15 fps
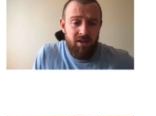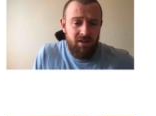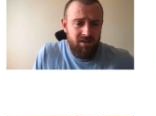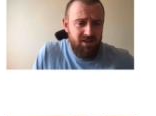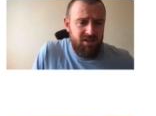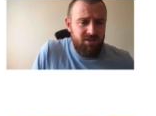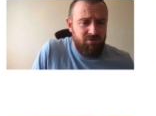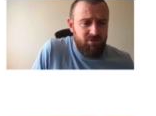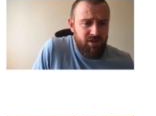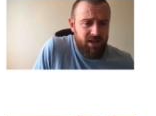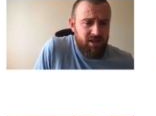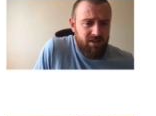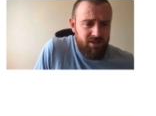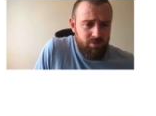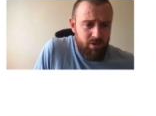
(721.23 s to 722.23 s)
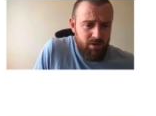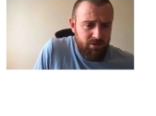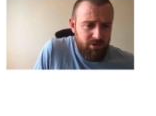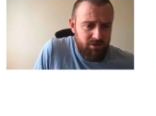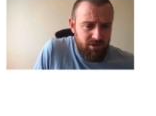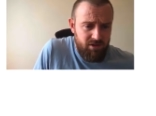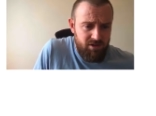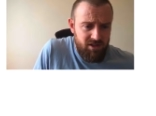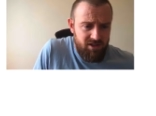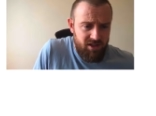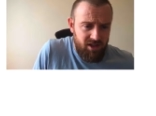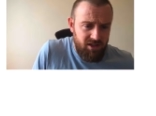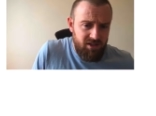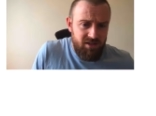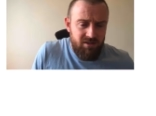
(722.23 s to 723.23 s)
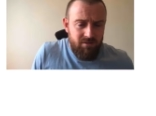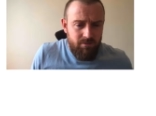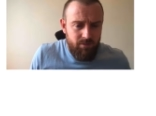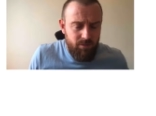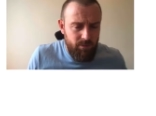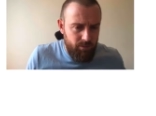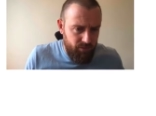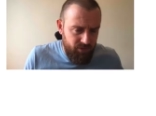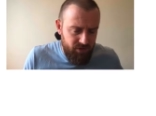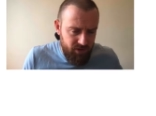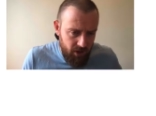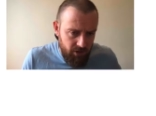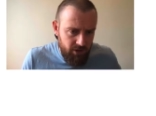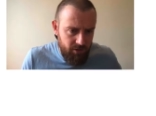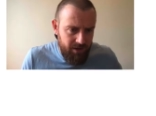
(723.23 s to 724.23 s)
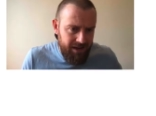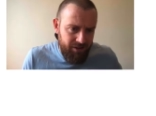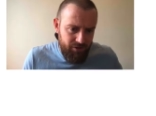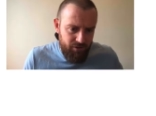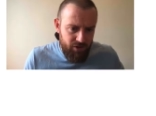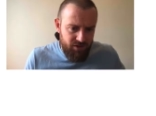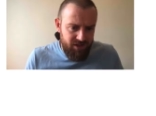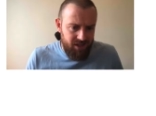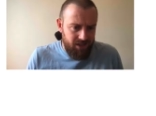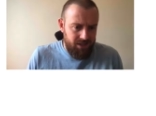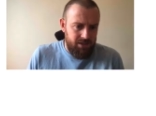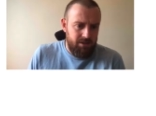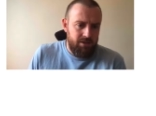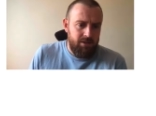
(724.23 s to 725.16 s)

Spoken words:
This is ridiculous. Why would you do these things? Don't do either of those things.